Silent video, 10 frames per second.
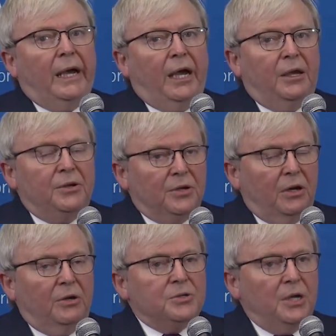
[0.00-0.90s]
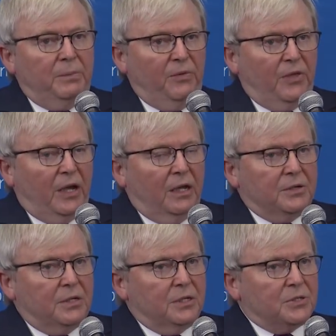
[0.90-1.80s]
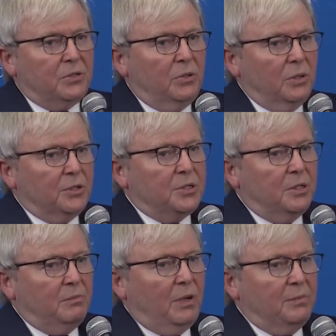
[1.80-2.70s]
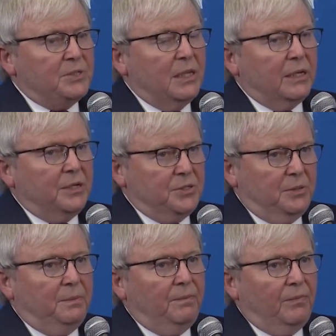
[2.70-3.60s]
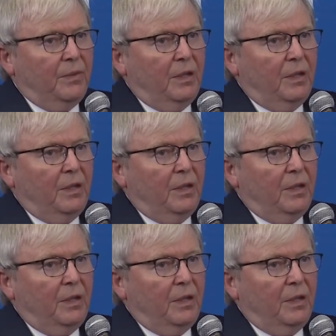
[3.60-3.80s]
And on top of that, let's call it Bobzilicism,